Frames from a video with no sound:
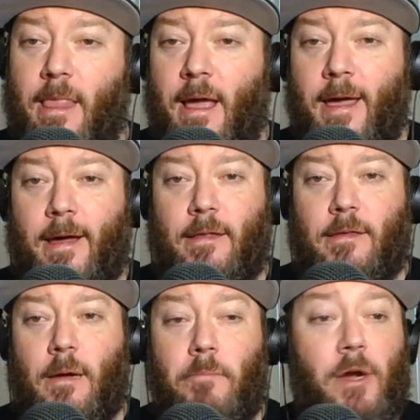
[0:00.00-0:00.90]
And
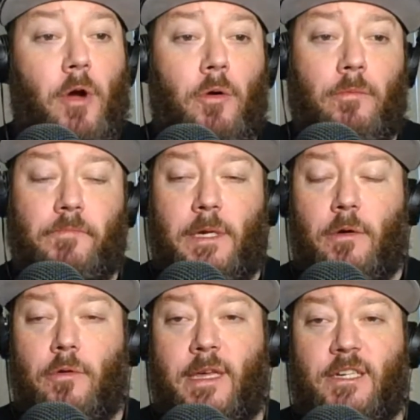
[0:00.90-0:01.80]
Miro,
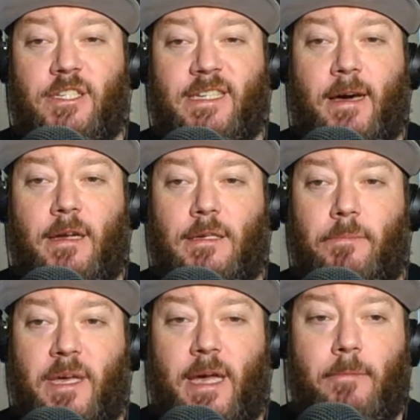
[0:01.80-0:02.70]
who they just signed, is a
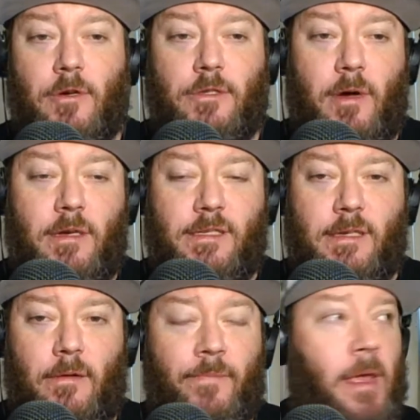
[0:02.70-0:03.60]
big gamer as well.
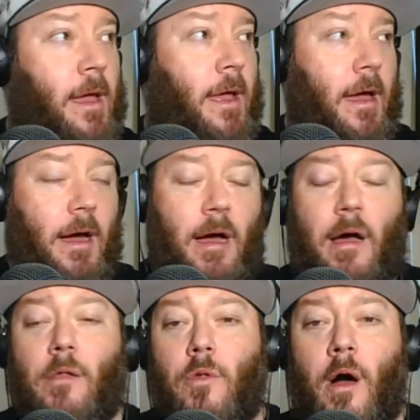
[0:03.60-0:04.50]
So
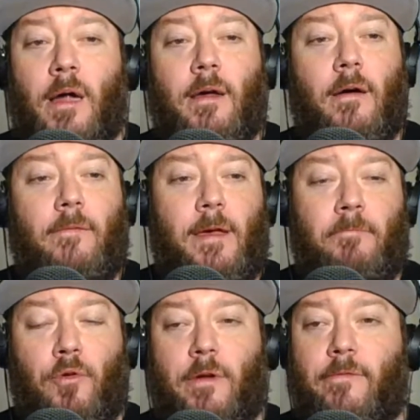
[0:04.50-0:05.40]
a lot of
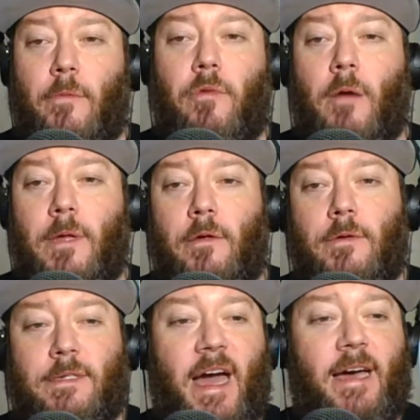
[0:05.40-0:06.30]
input from probably
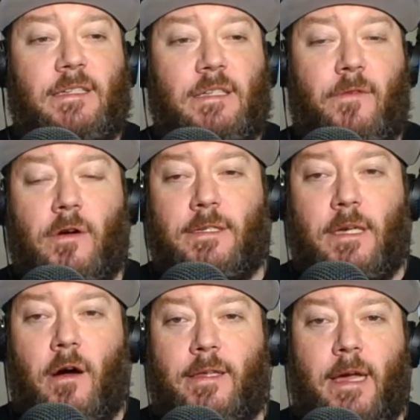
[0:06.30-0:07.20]
those guys as far as the
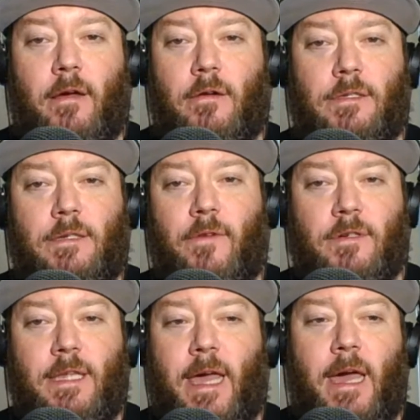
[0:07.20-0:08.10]
content goes, as far as
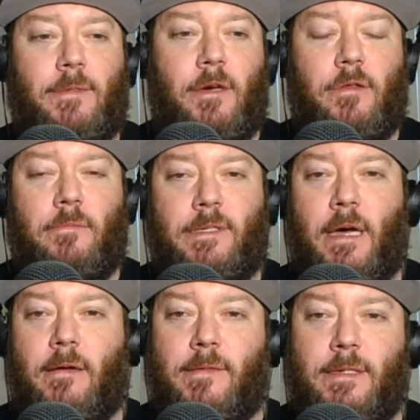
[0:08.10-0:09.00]
the games go
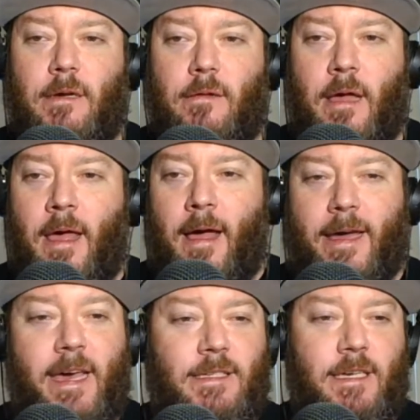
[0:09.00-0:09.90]
themselves. So I
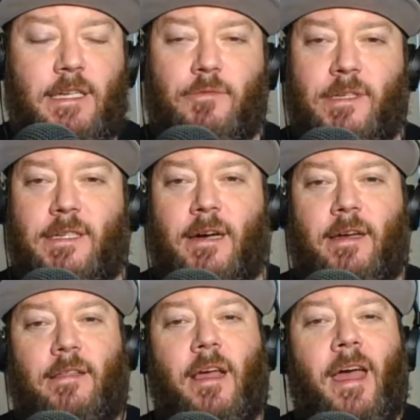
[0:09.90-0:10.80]
can't see this one sucking.